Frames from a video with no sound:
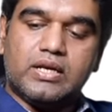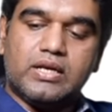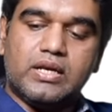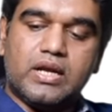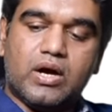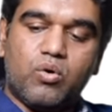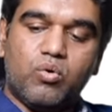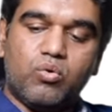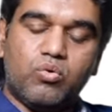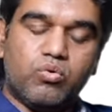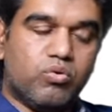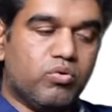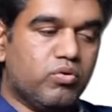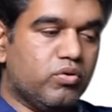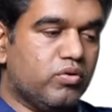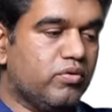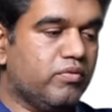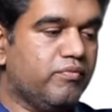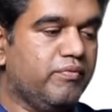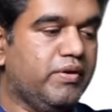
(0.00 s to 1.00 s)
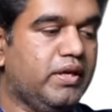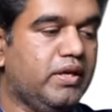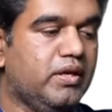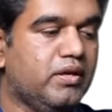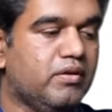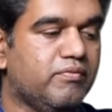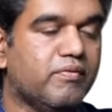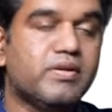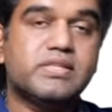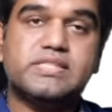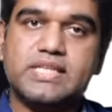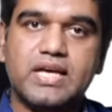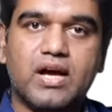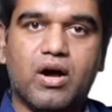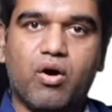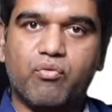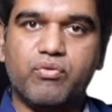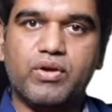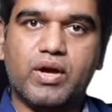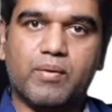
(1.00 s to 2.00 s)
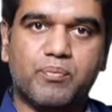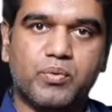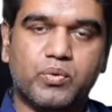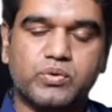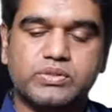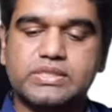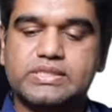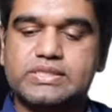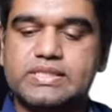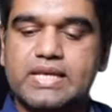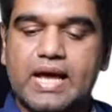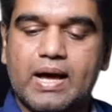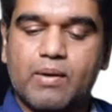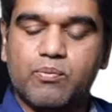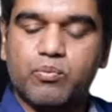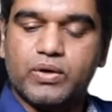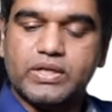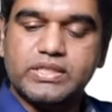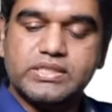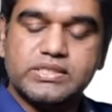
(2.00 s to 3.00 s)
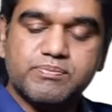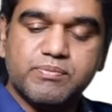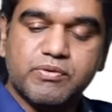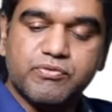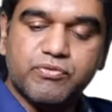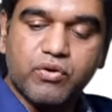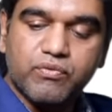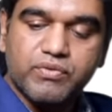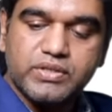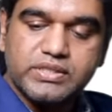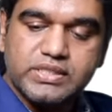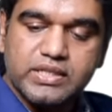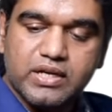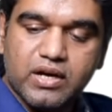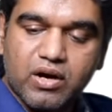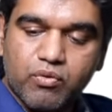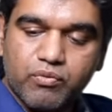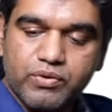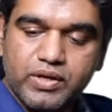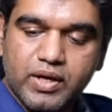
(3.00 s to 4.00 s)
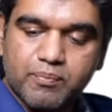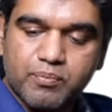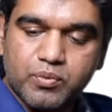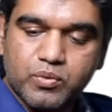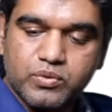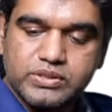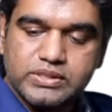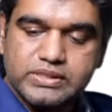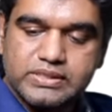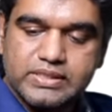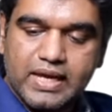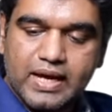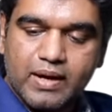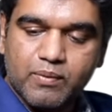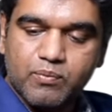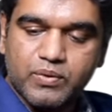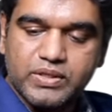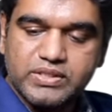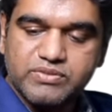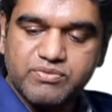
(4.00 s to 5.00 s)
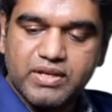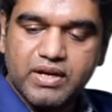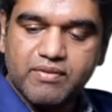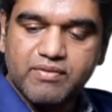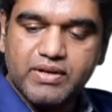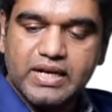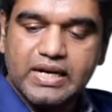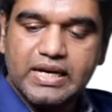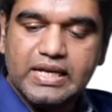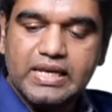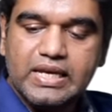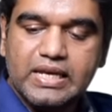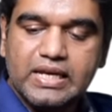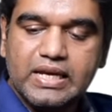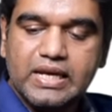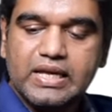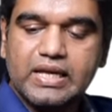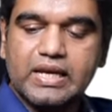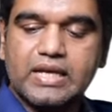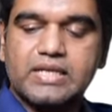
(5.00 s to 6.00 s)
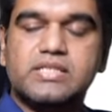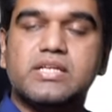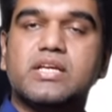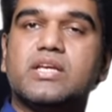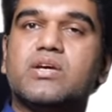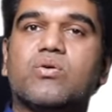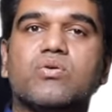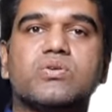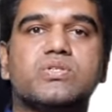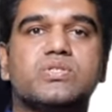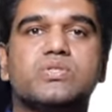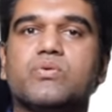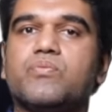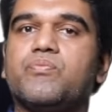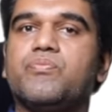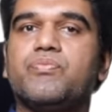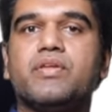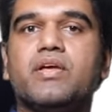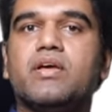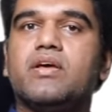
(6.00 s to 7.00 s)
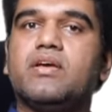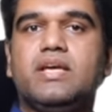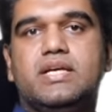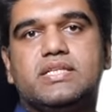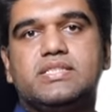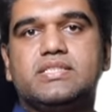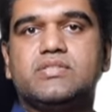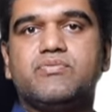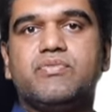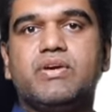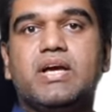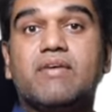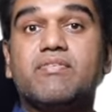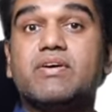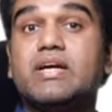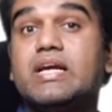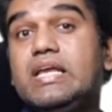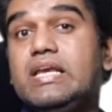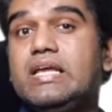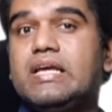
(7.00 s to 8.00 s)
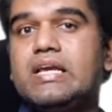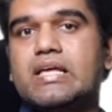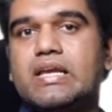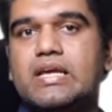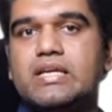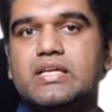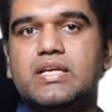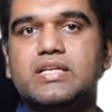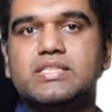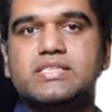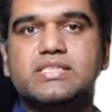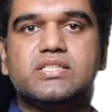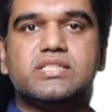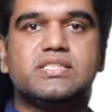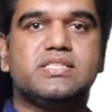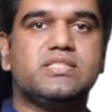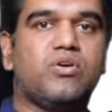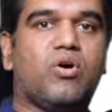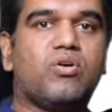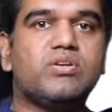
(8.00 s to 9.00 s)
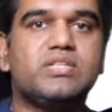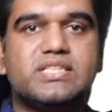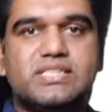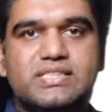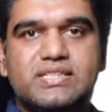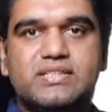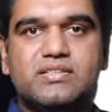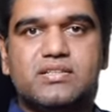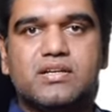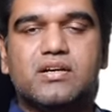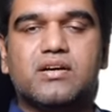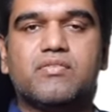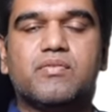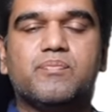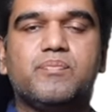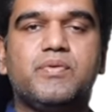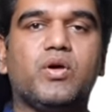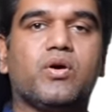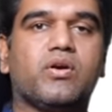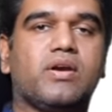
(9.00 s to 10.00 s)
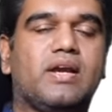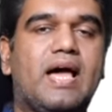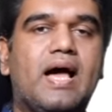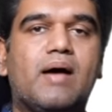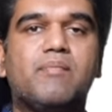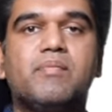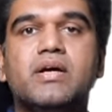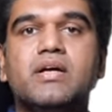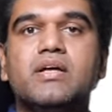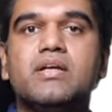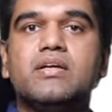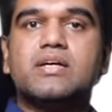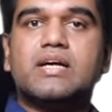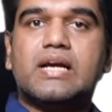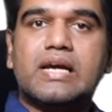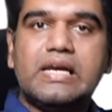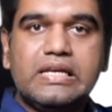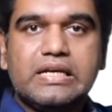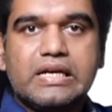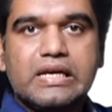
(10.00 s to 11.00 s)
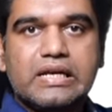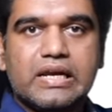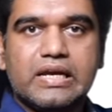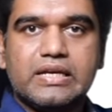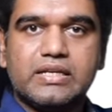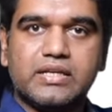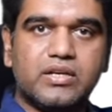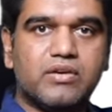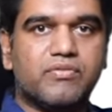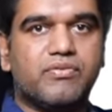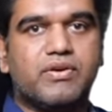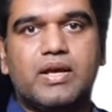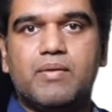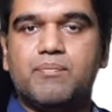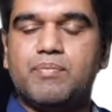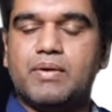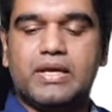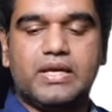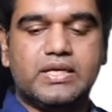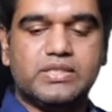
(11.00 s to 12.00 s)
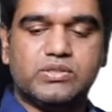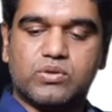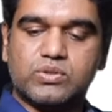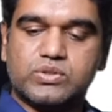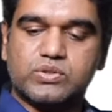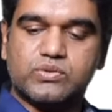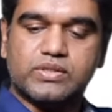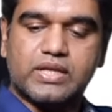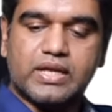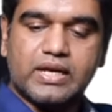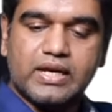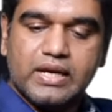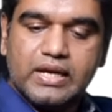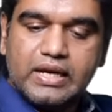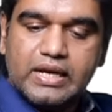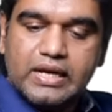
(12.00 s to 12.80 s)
Now, we will see how we approach this lab wise. Before we see how we approach this lab wise, we have a clinical criteria also. Yes, we have a clinical criteria. It's not just uh, your lab. Clinical criteria for APLA is also there.